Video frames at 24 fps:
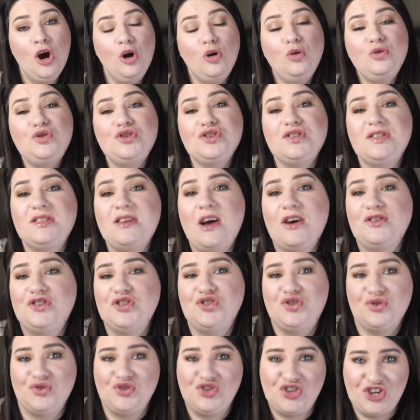or just
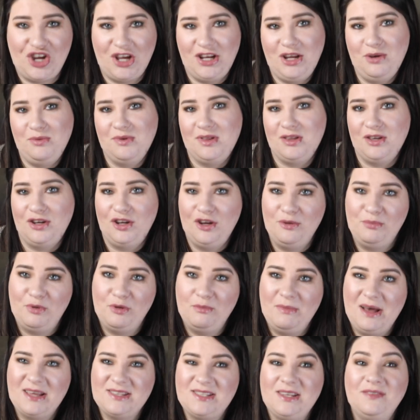started your journey with your new
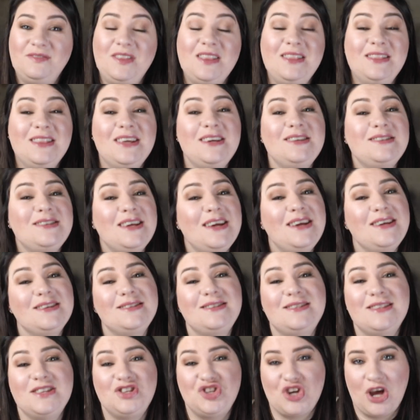Bull Mastiff, then this
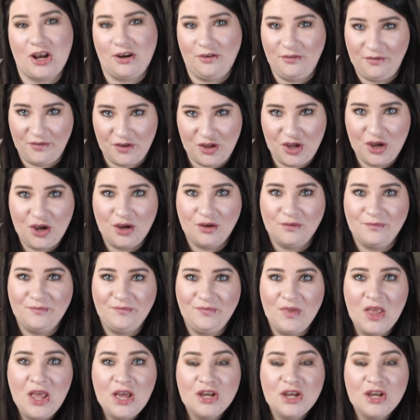is the channel for you.